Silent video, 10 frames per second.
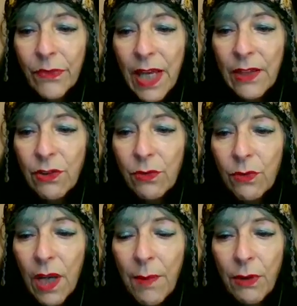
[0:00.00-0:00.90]
as you
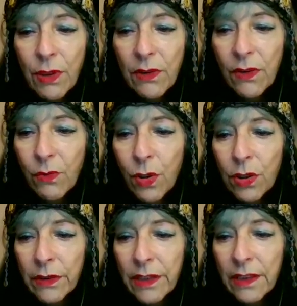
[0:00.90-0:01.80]
come out into the
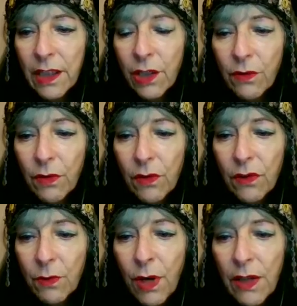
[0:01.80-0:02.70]
world and take your first
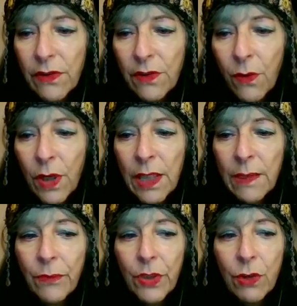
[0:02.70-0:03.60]
breath. So
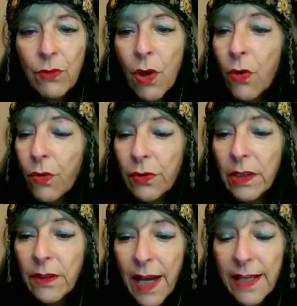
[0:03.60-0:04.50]

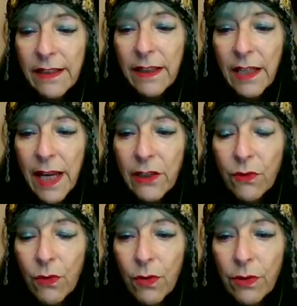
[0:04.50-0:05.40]
that that's the
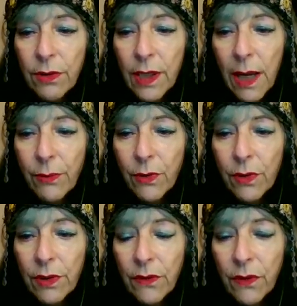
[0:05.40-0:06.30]
natural order,
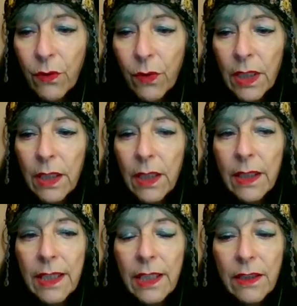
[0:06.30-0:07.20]
Capricorn. So
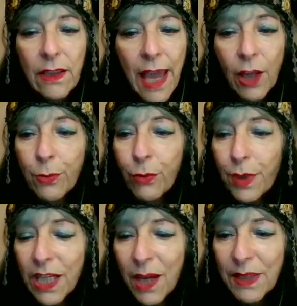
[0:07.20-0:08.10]
help will
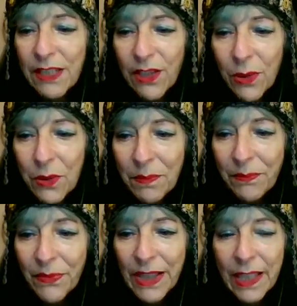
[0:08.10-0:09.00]
be coming soon,
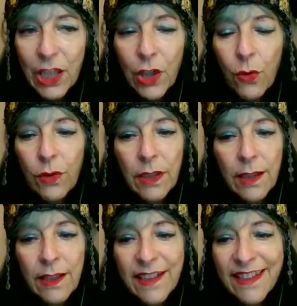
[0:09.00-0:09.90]

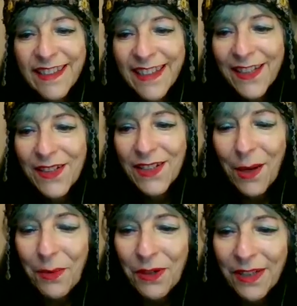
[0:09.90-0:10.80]

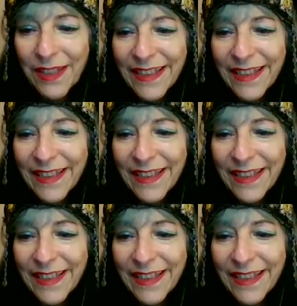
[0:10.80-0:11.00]
December